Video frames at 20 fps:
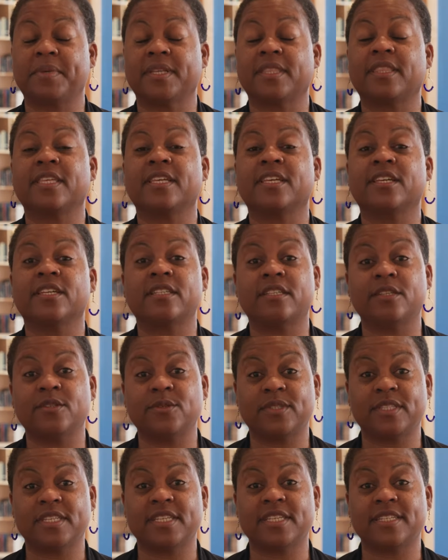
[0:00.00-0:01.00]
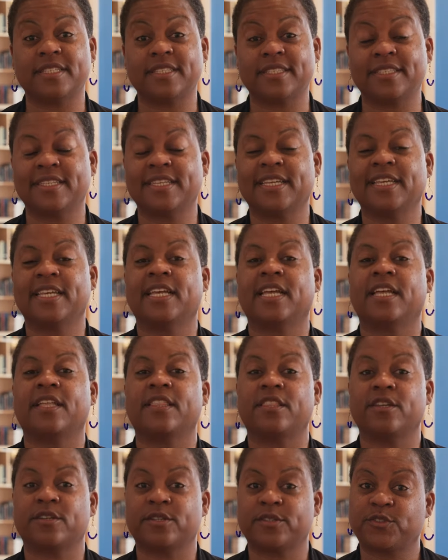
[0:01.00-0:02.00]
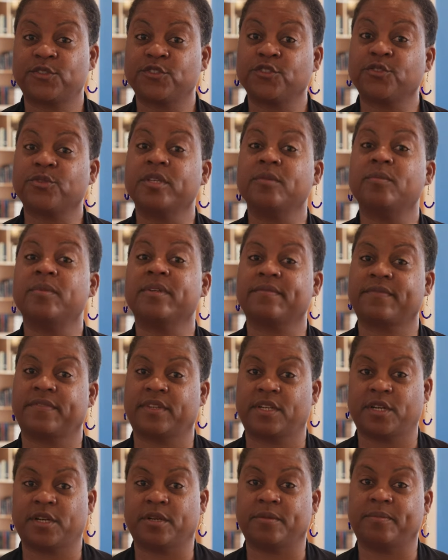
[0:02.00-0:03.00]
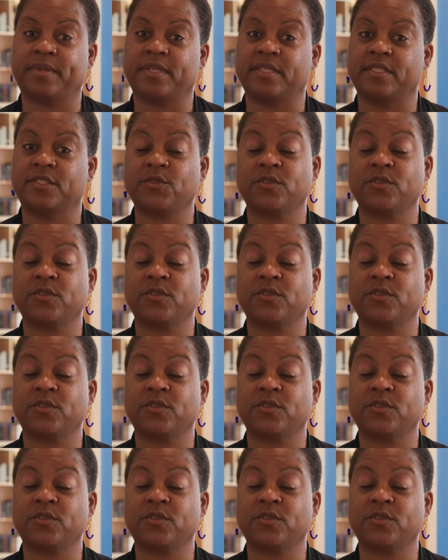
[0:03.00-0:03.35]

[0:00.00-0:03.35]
but the good news is there's treatment for herpes.